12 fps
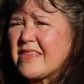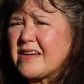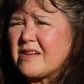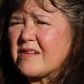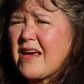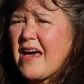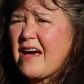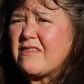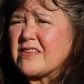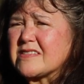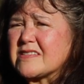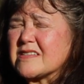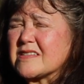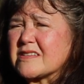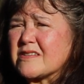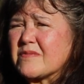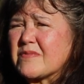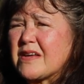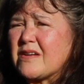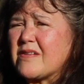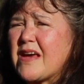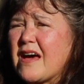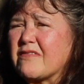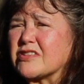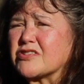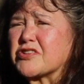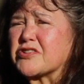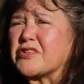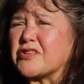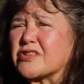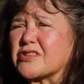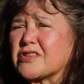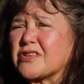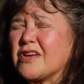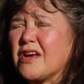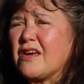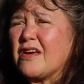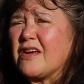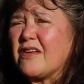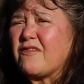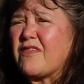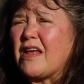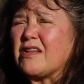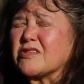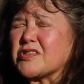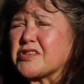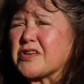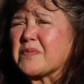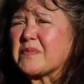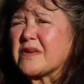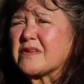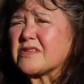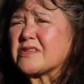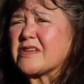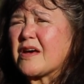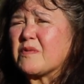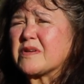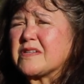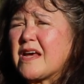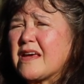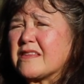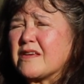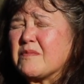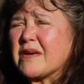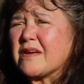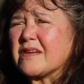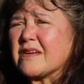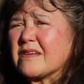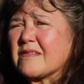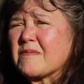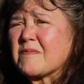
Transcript: They don't have a system. They don't have a church fellowship that would take them in.